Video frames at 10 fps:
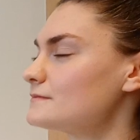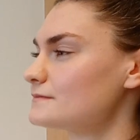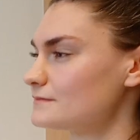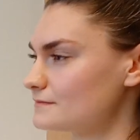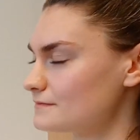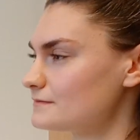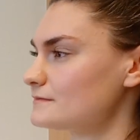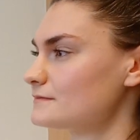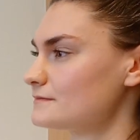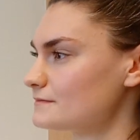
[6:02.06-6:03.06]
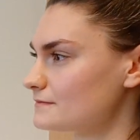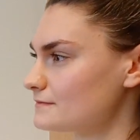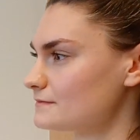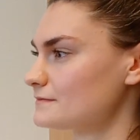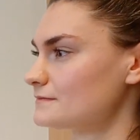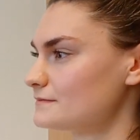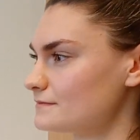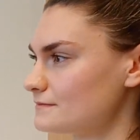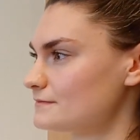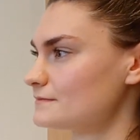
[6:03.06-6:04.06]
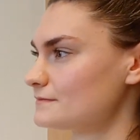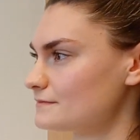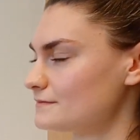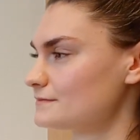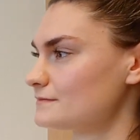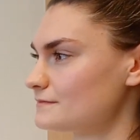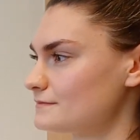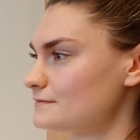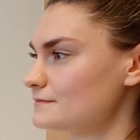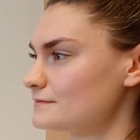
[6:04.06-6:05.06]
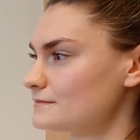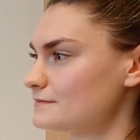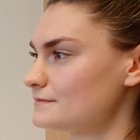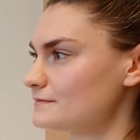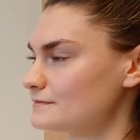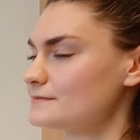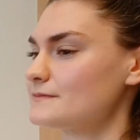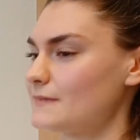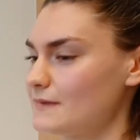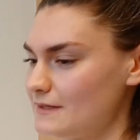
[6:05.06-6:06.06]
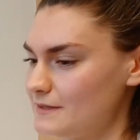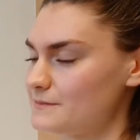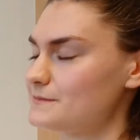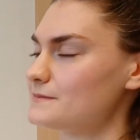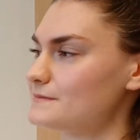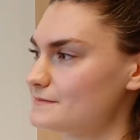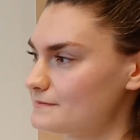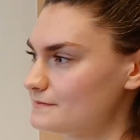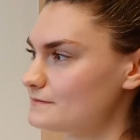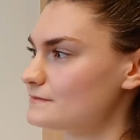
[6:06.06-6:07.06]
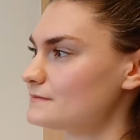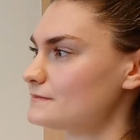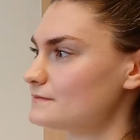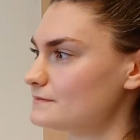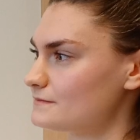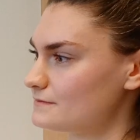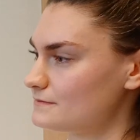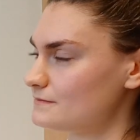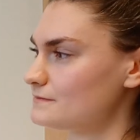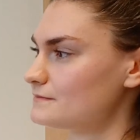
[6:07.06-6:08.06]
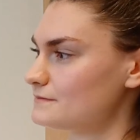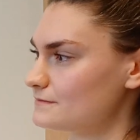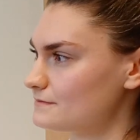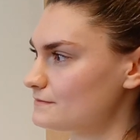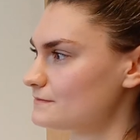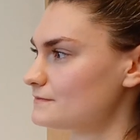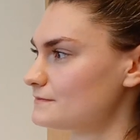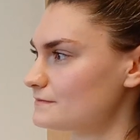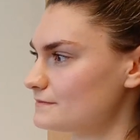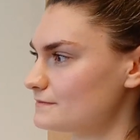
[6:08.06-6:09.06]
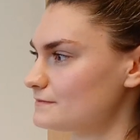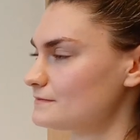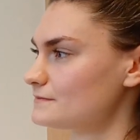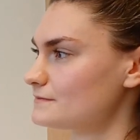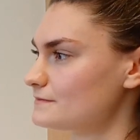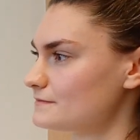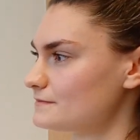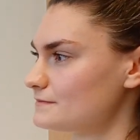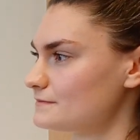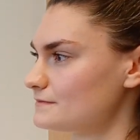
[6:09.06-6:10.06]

No words are spoken by the person on screen.